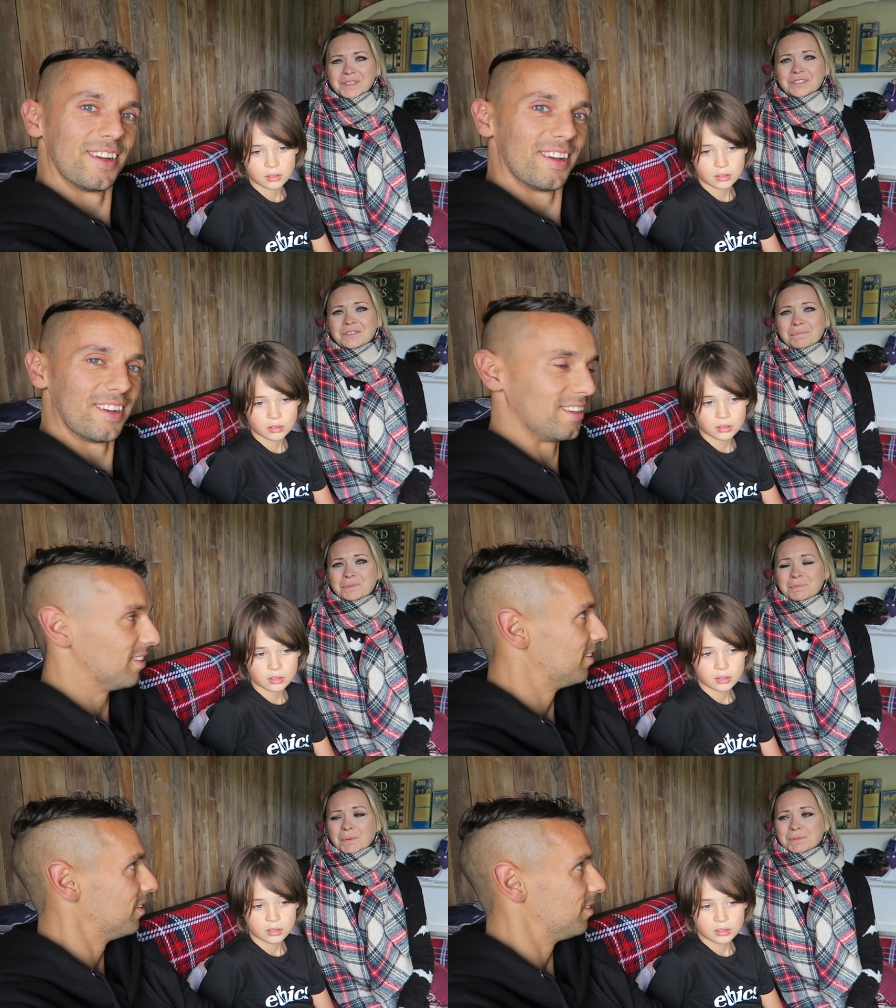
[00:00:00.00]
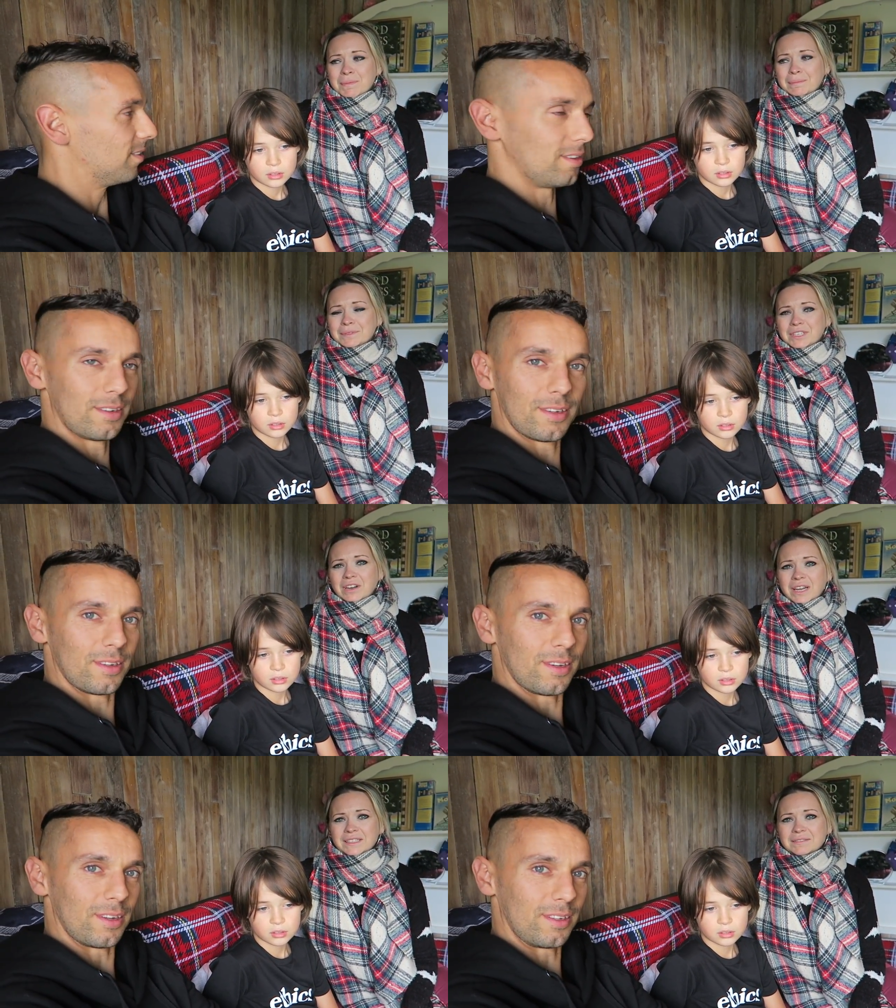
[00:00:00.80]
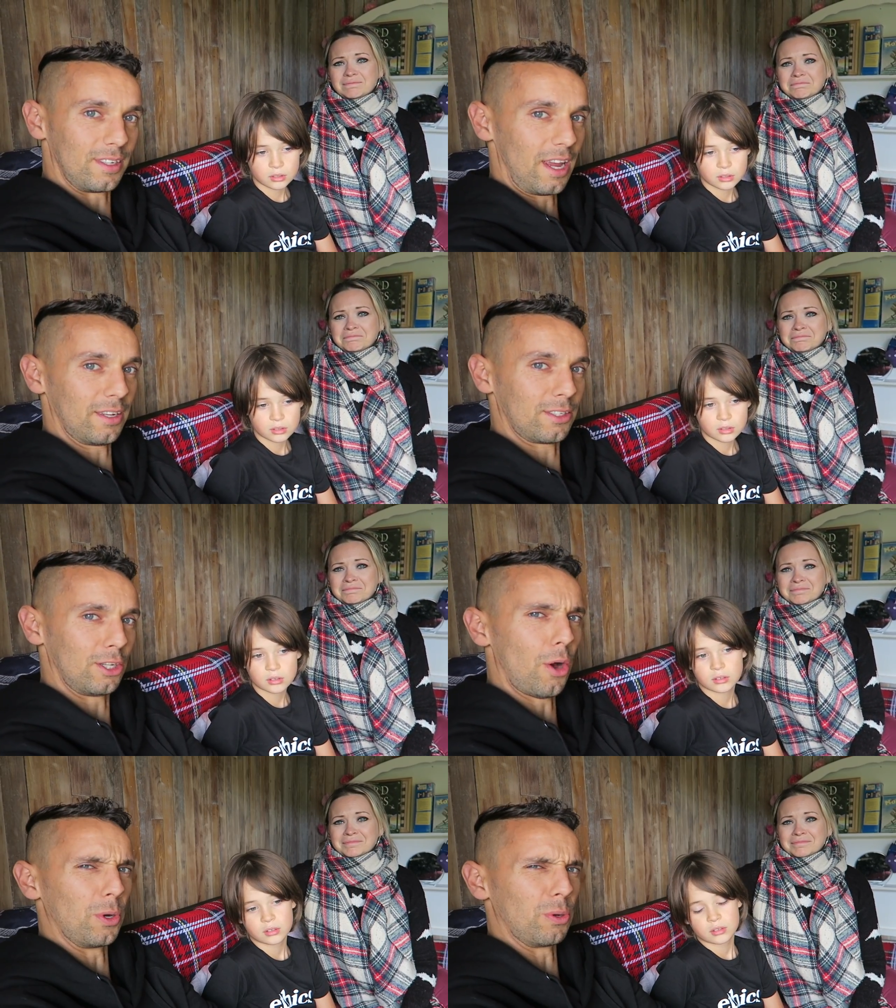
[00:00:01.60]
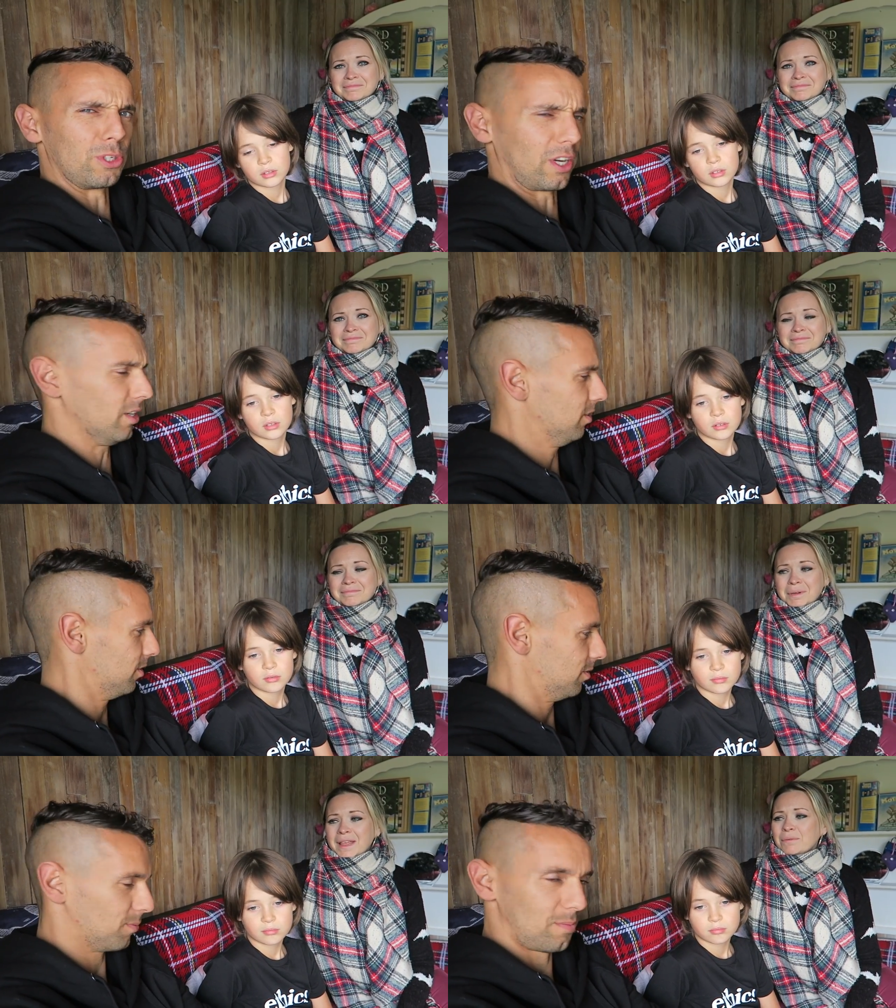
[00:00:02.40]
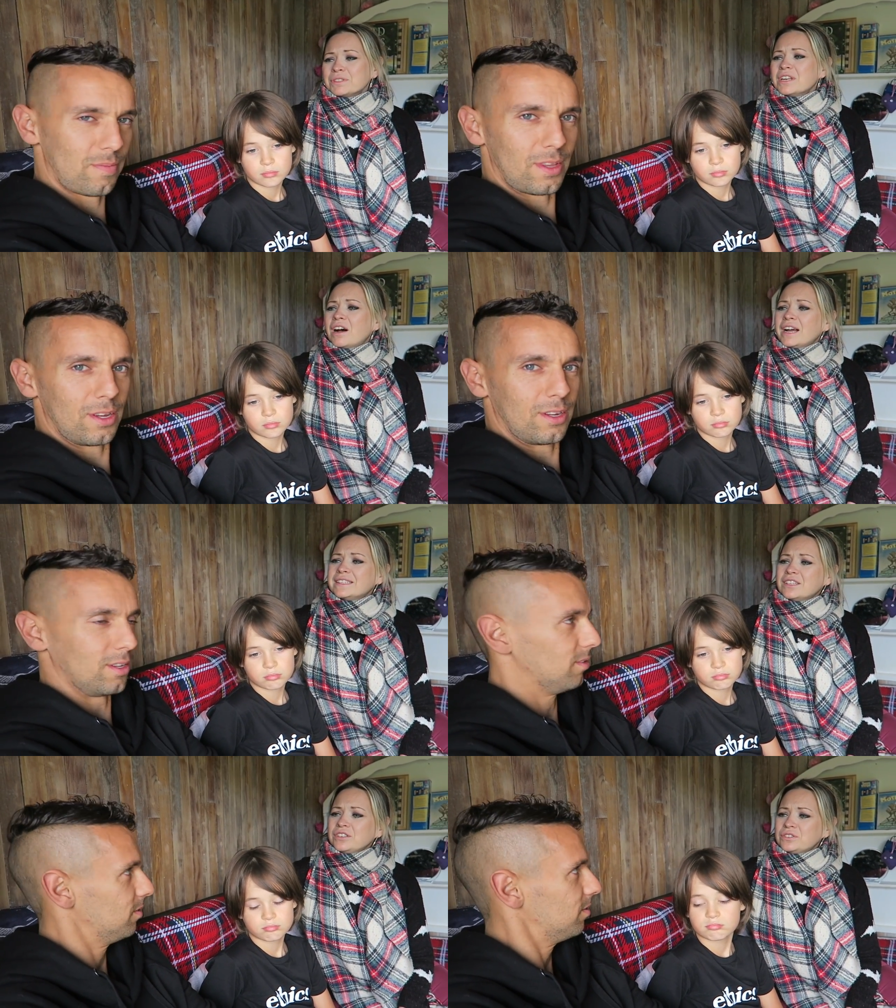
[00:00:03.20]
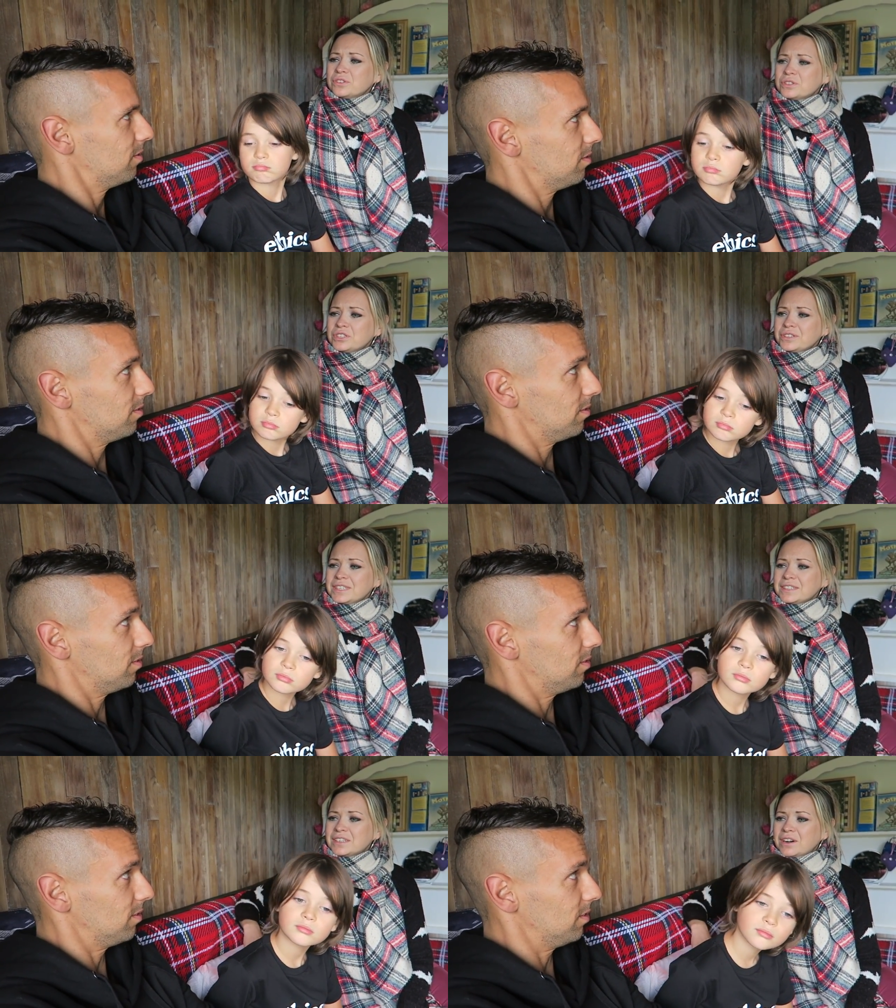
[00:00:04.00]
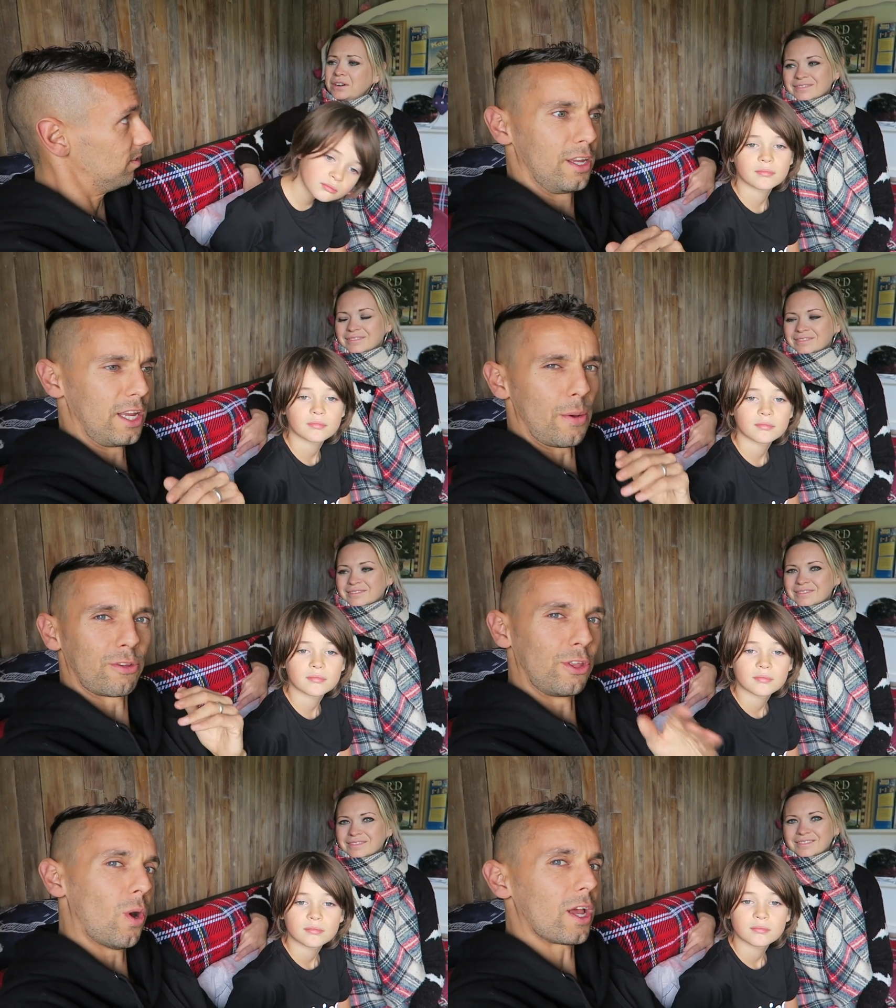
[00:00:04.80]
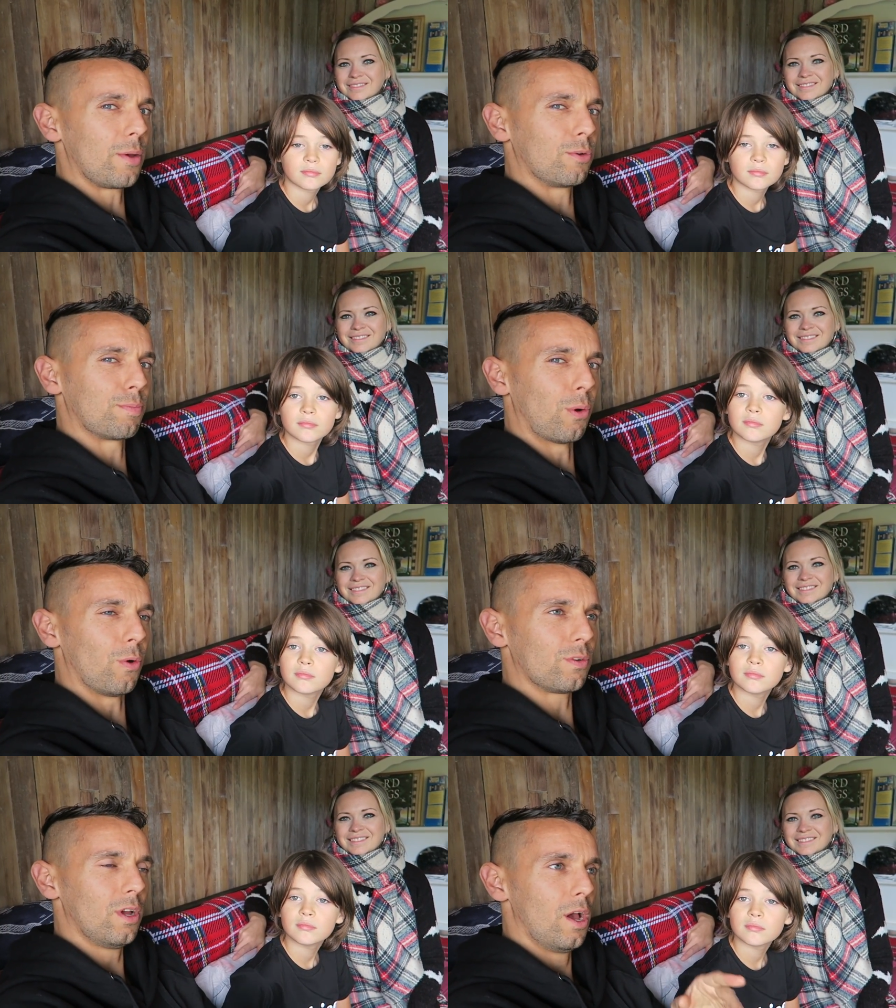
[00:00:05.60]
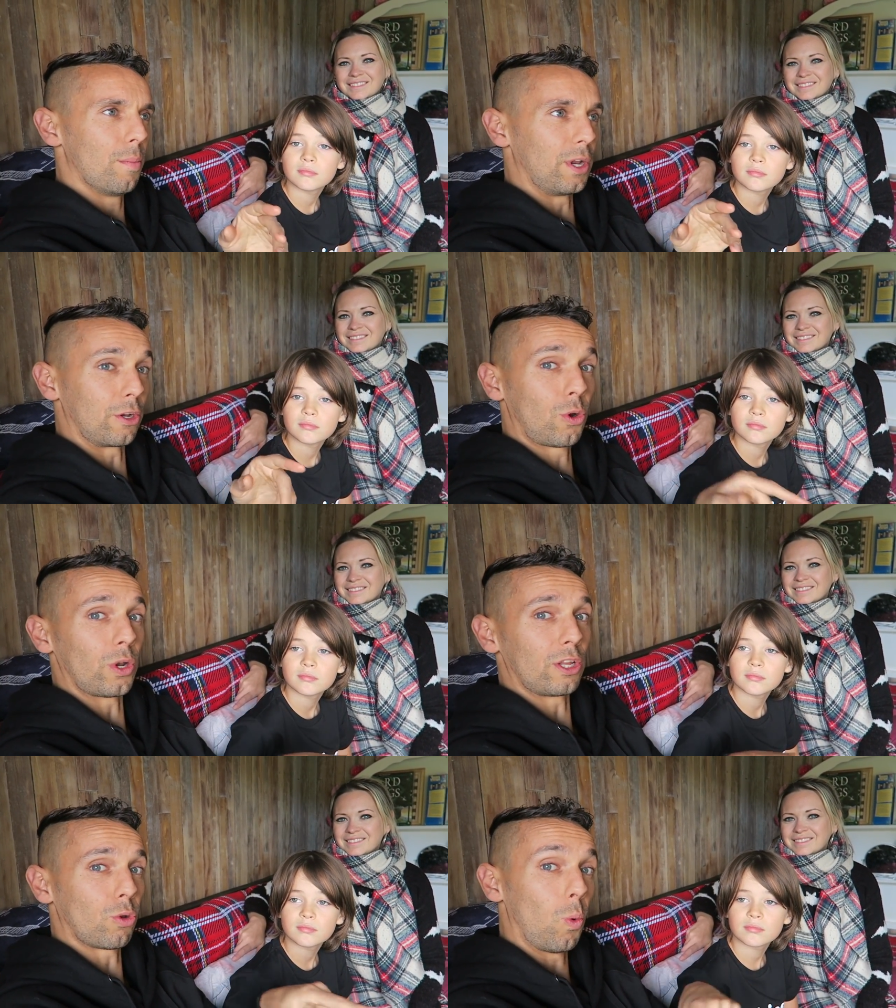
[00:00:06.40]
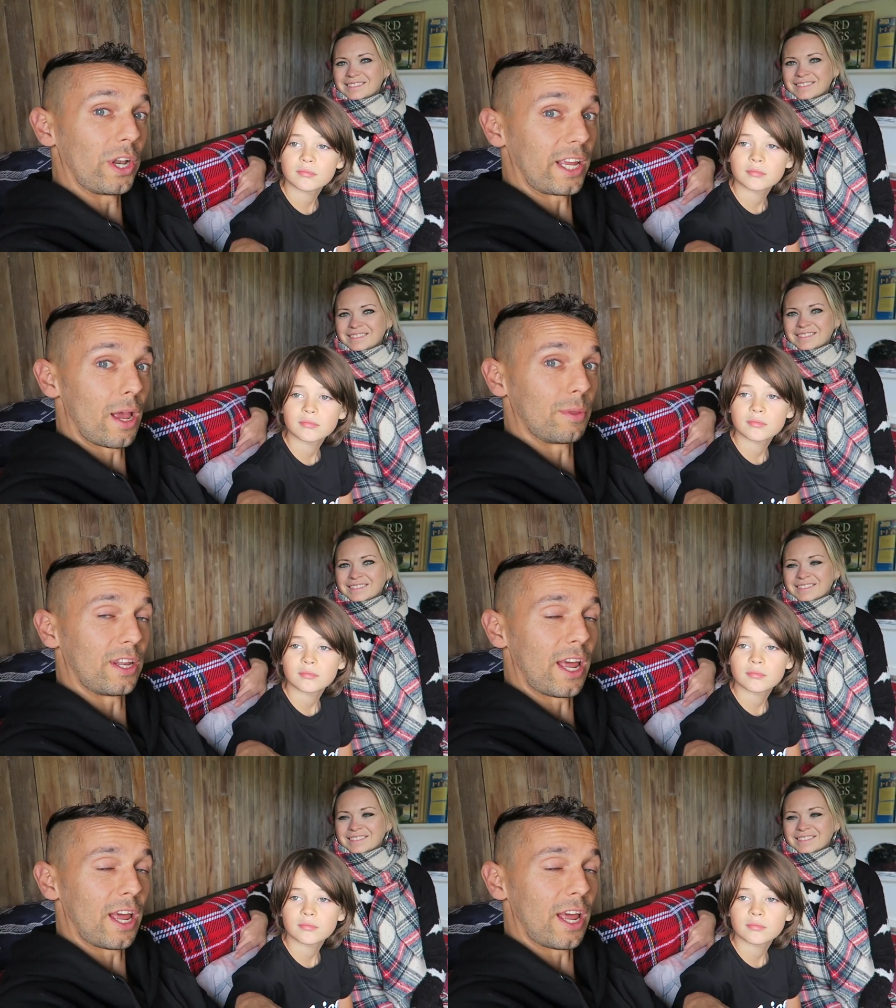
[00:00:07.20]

Speaker 1: Because yeah. Bob's mum's died.
Speaker 2: Yeah, she died when I was younger.
Speaker 1: But that was nice that you saw a shooting star. Yeah,
Speaker 2: it was the night he was born, but it had gone into 1am